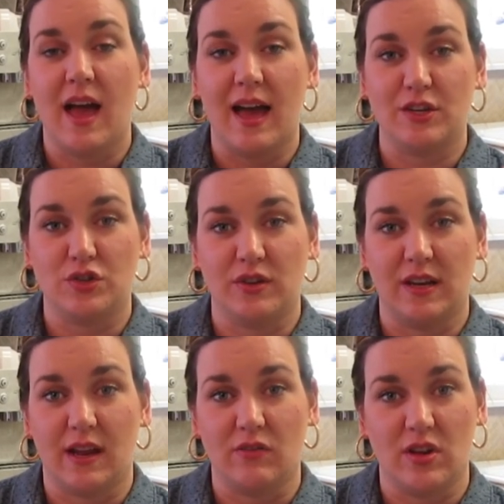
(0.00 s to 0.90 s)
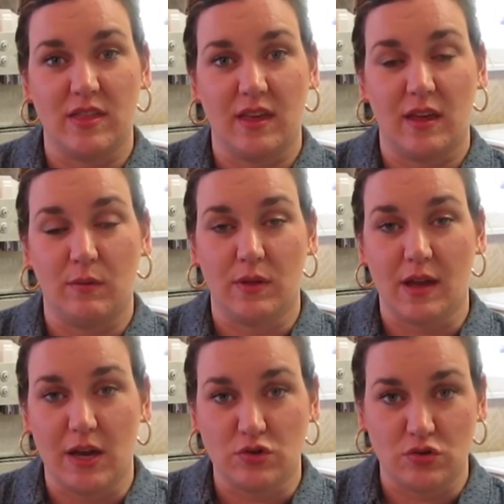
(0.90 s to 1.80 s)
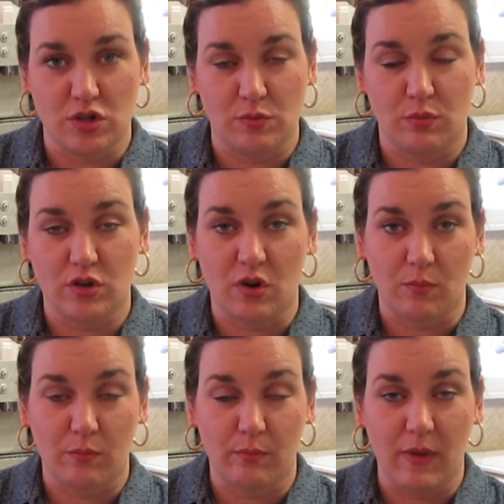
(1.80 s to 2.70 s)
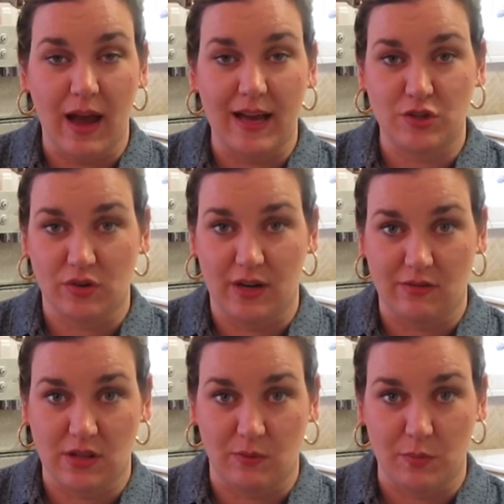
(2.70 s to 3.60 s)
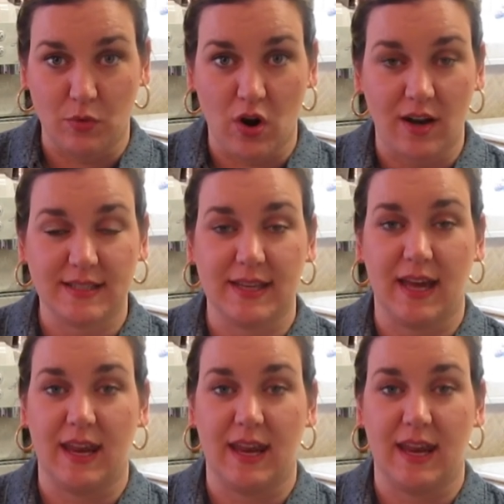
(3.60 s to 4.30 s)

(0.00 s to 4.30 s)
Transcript: I treat everything with peroxide